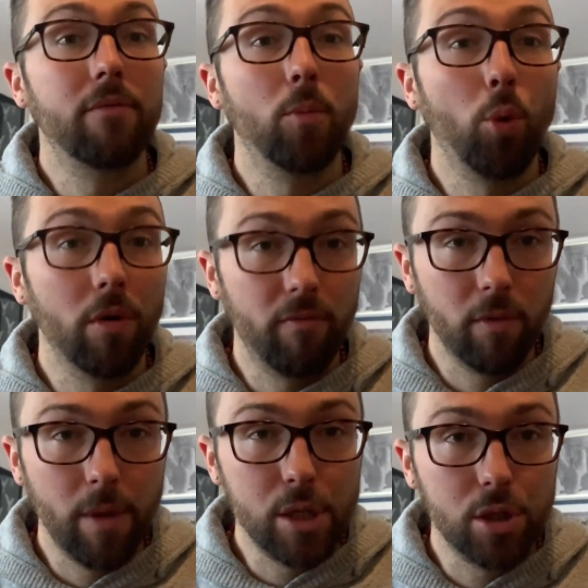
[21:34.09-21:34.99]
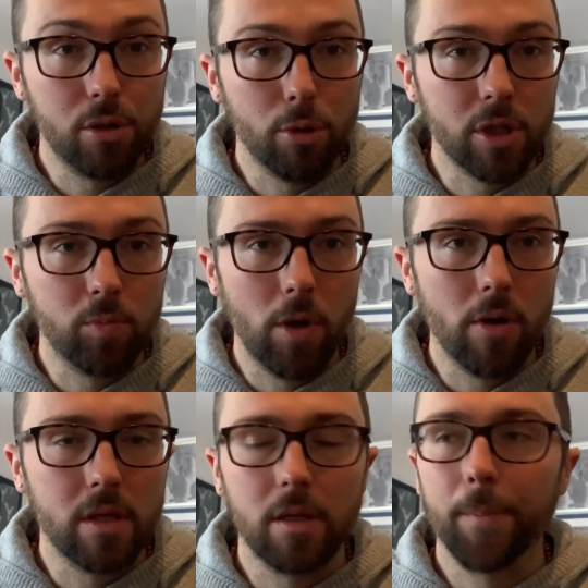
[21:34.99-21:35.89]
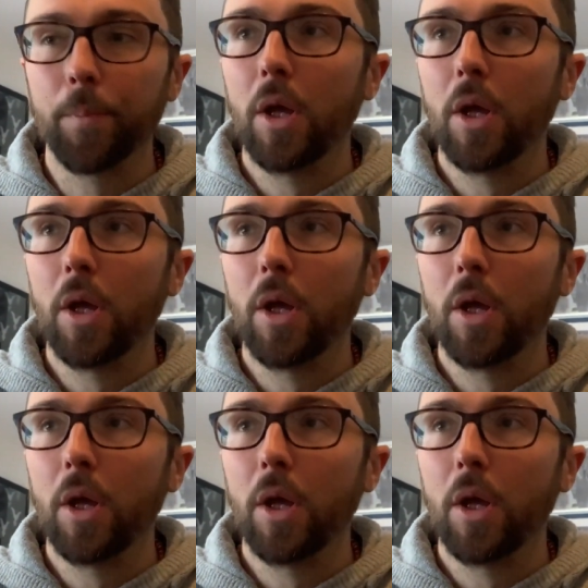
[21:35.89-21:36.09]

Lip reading: the more inflammation you're experiencing.